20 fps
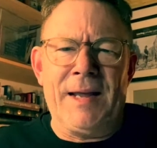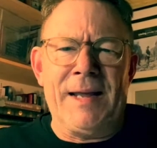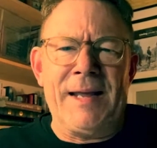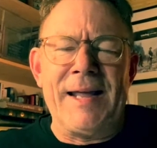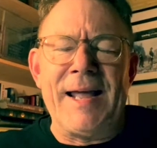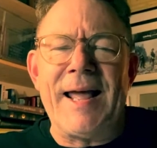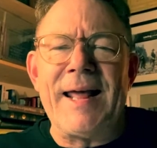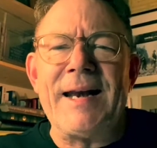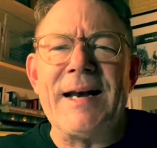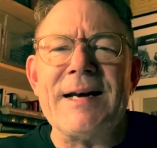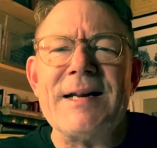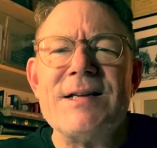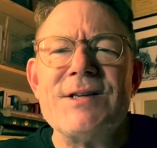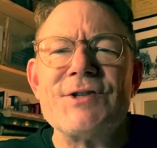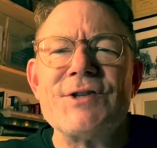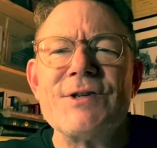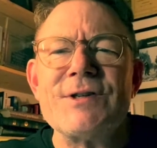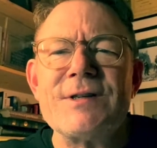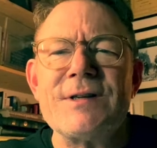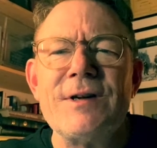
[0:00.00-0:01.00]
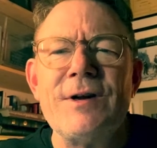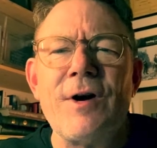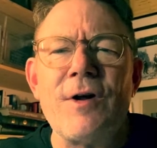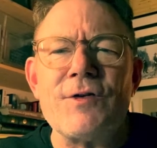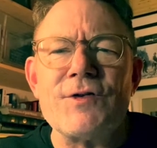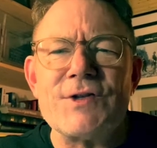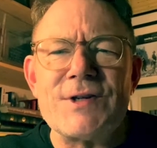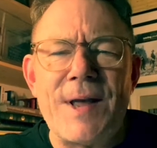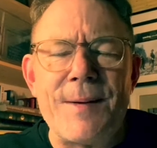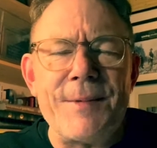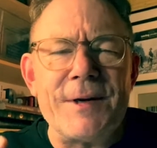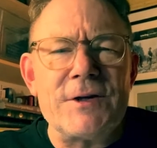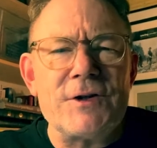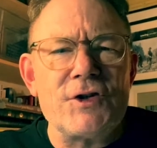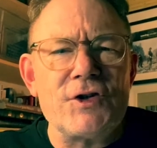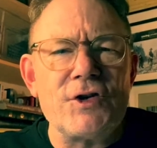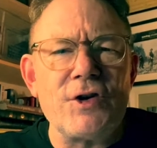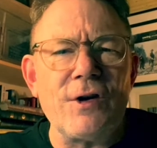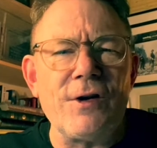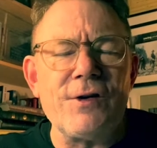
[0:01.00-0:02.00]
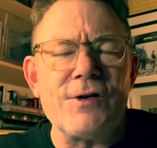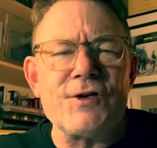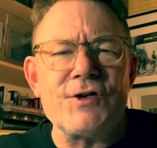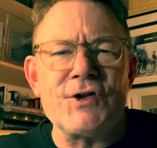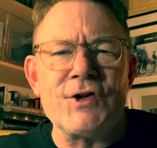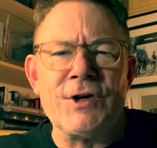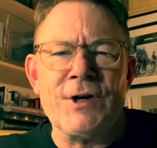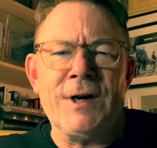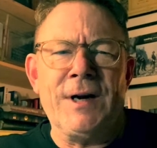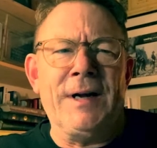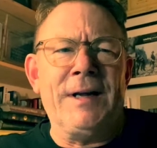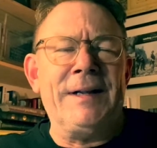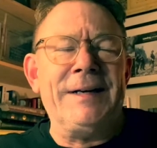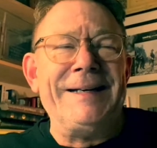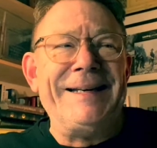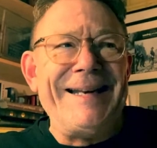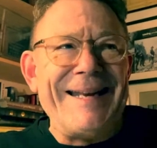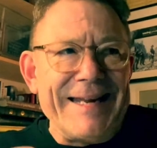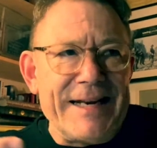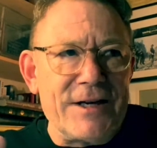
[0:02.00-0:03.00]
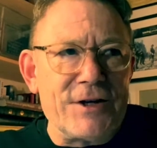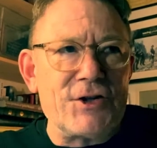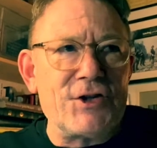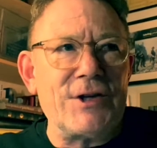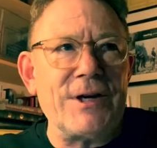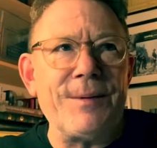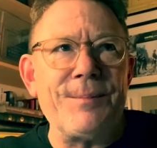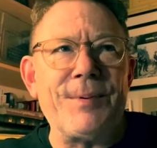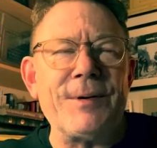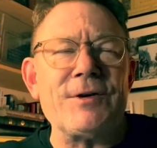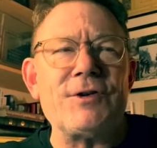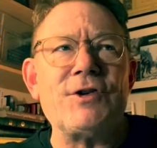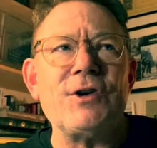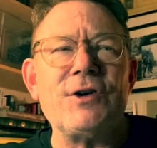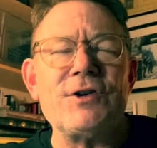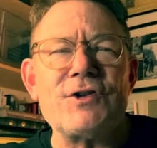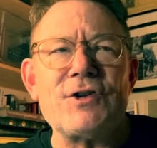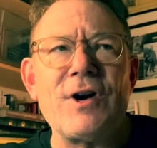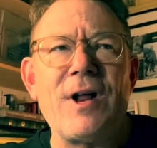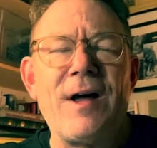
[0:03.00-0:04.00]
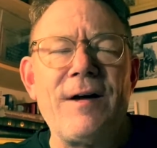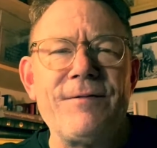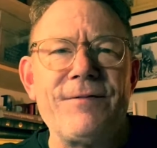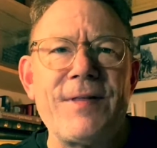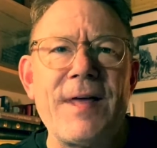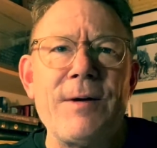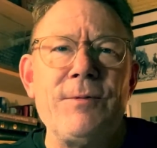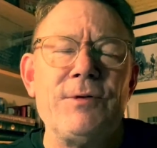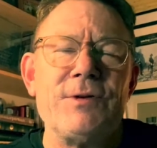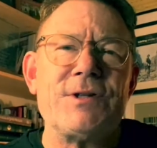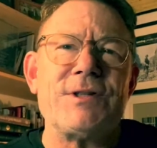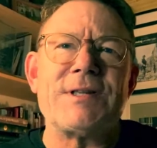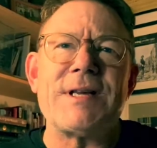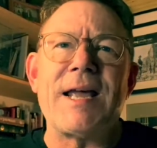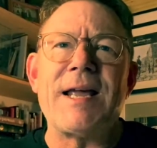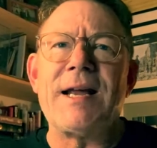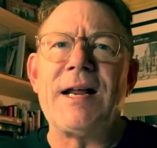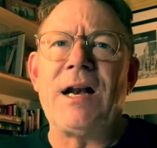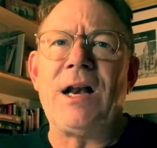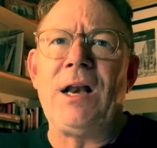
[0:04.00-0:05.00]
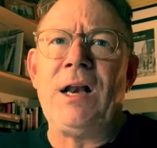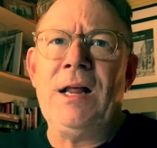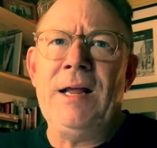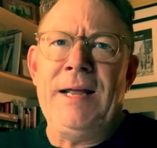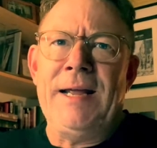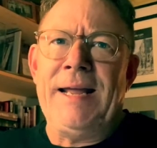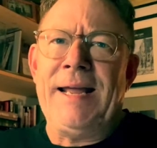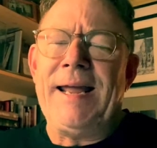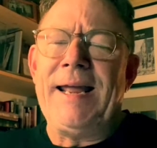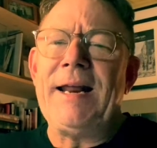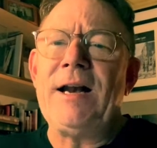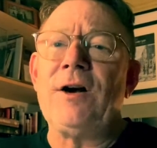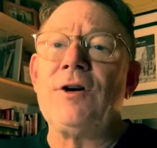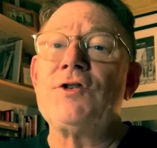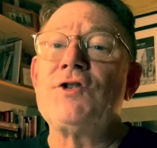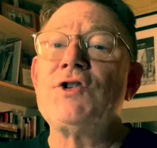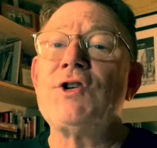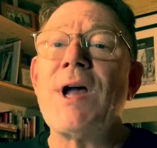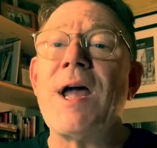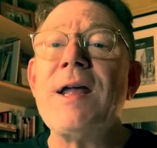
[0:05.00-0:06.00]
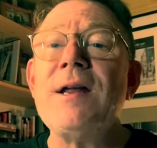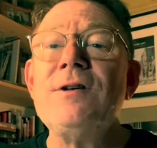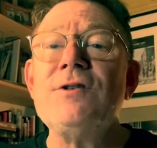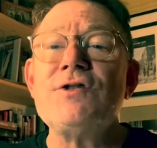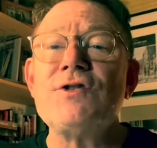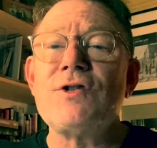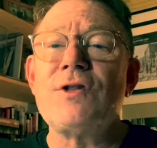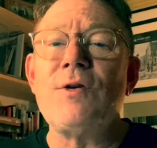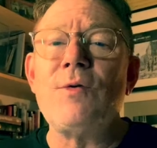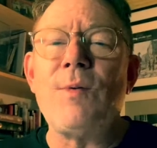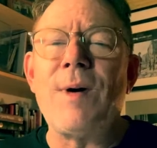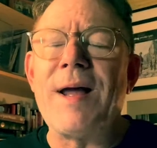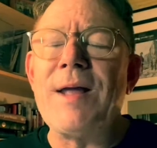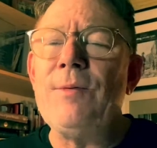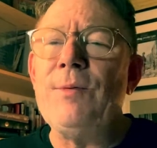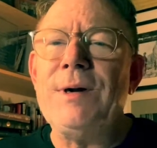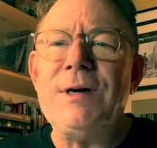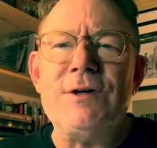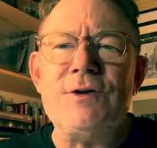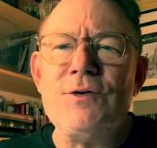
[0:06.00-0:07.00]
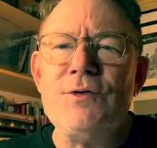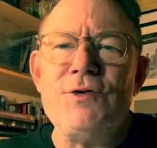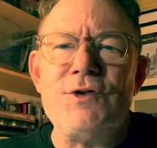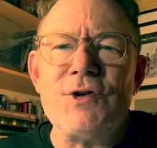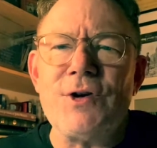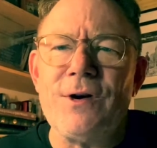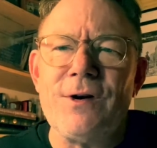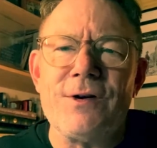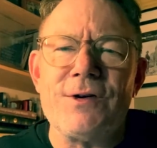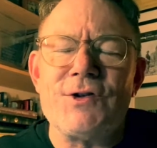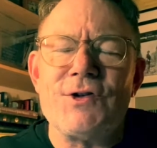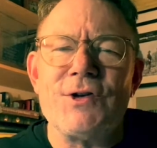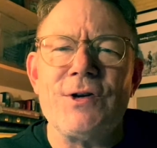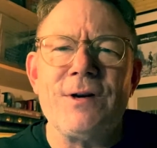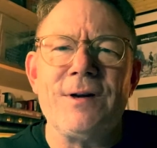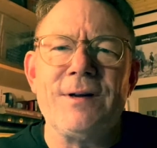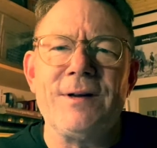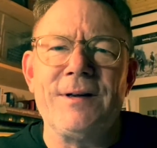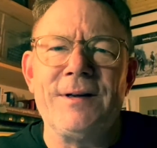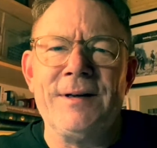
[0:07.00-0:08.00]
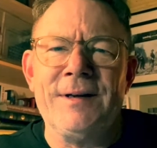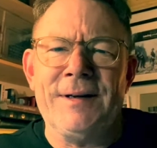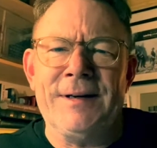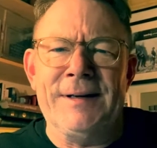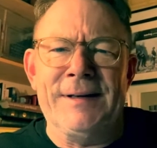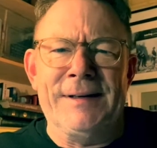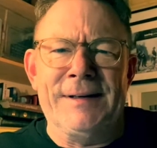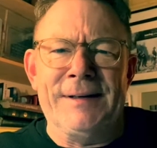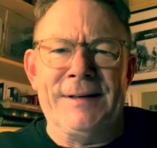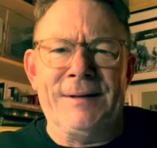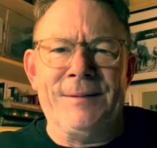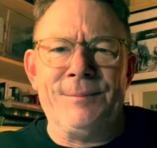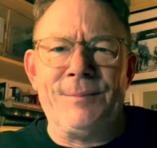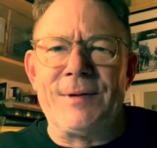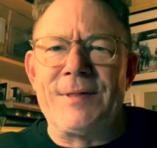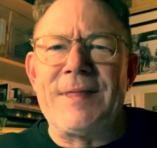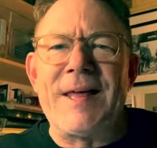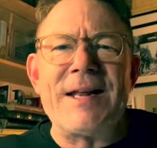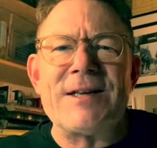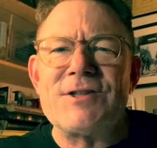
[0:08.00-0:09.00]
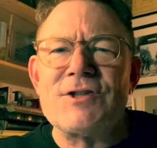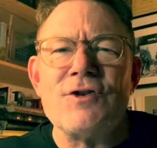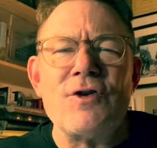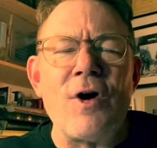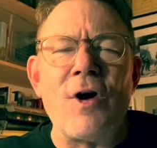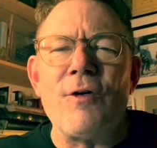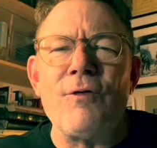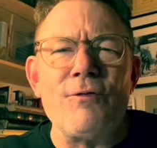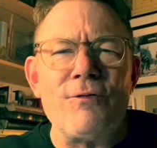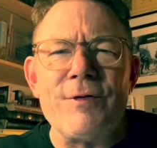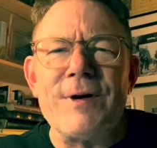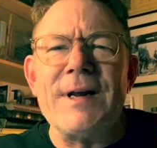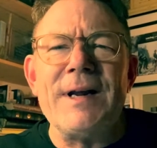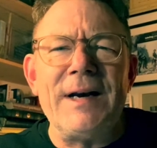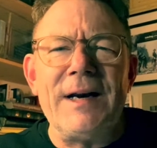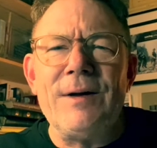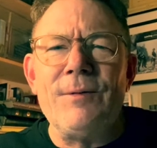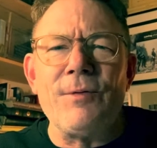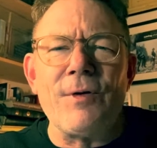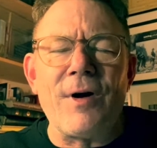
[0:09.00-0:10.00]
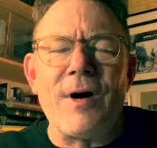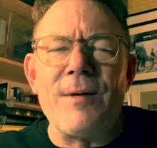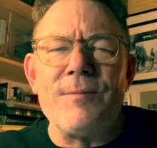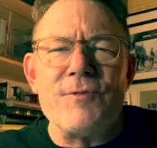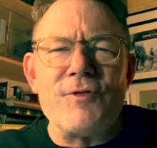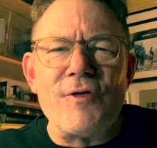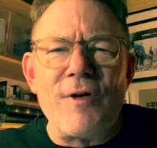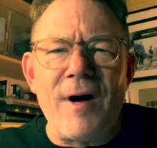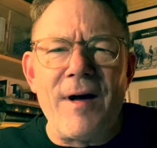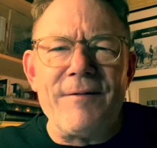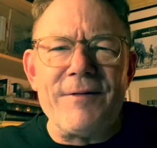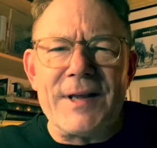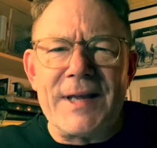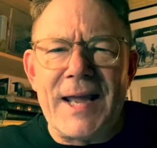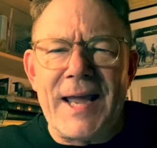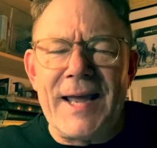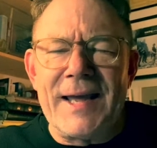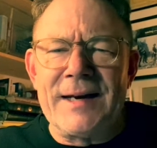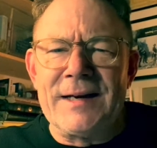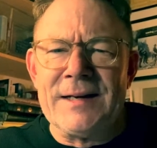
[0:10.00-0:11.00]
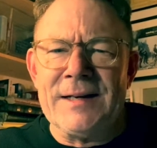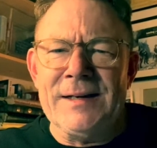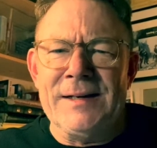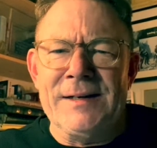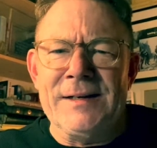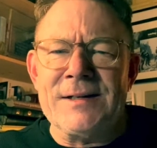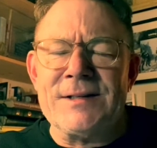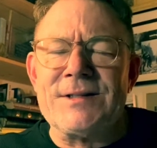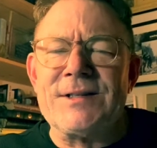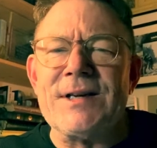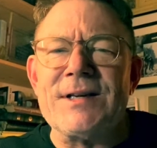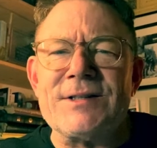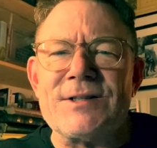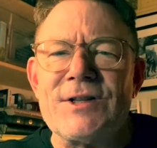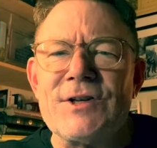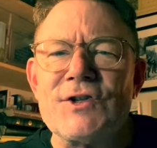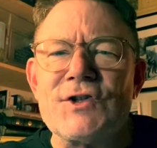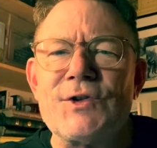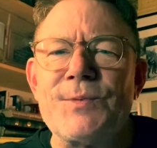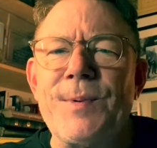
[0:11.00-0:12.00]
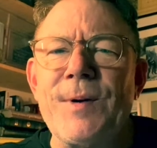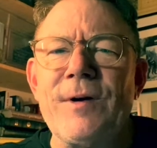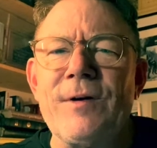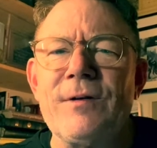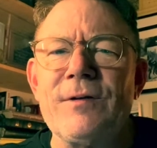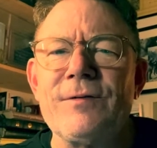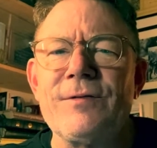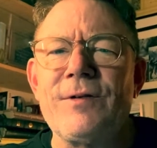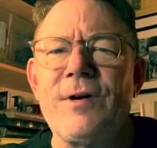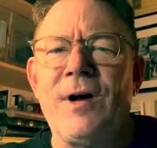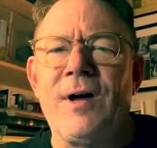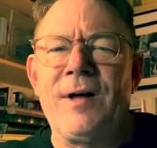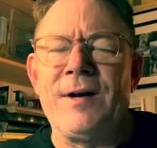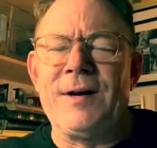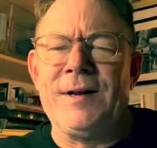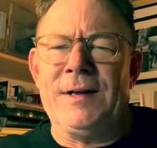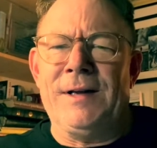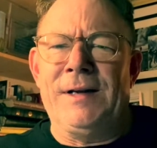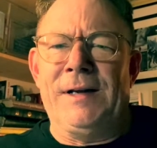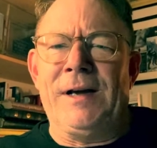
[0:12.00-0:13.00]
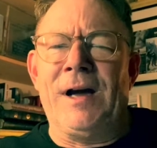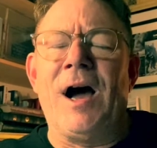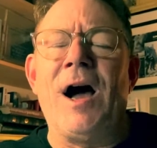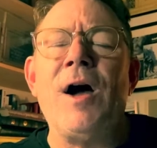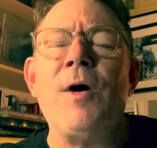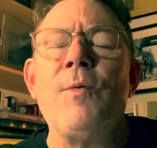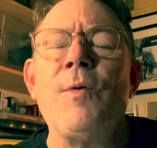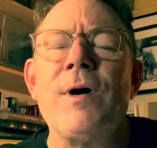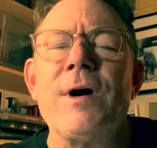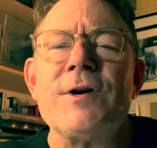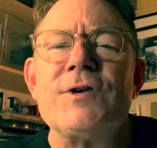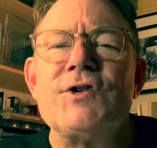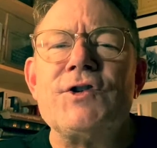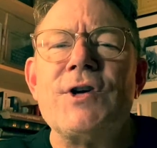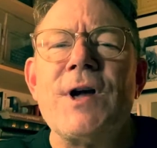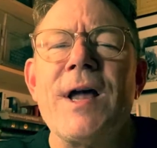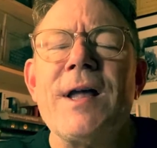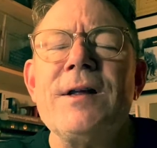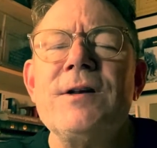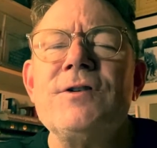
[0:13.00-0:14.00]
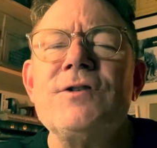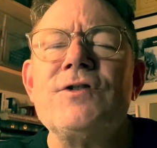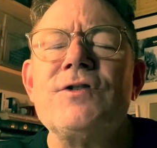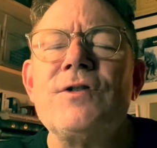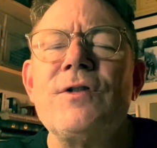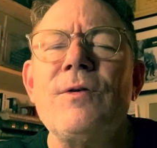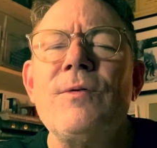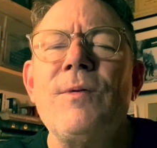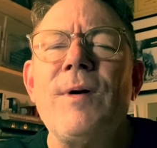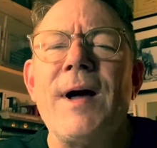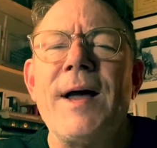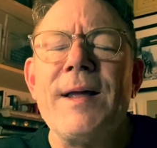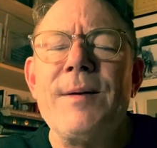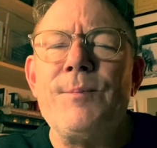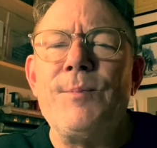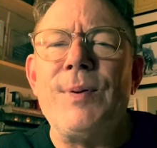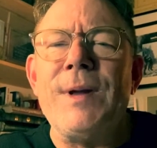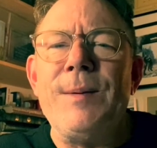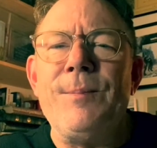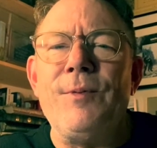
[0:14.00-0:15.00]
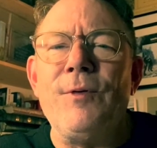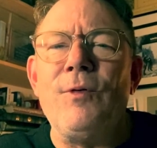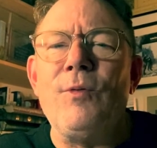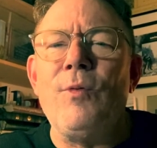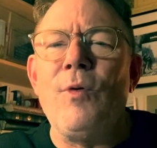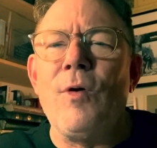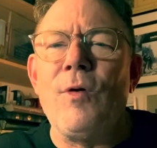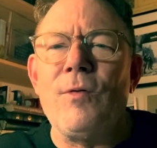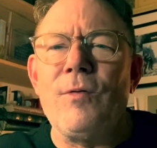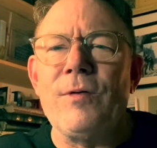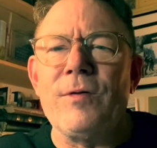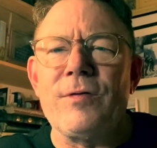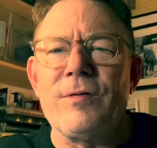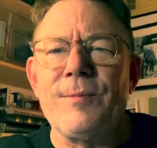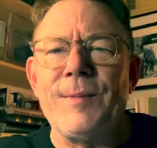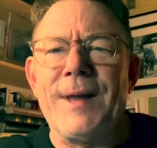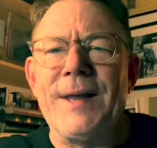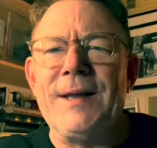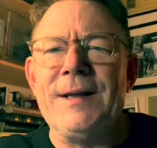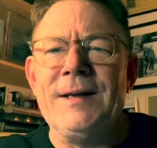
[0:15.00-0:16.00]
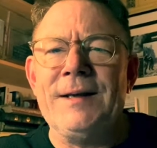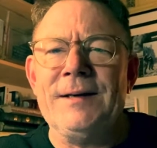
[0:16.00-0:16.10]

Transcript: And it isn't, you know, some in church leadership and church life, they would say it'll change the way we do church. But that's not really what I'm driving at, says the Spirit of God. I want to change the way people walk with me.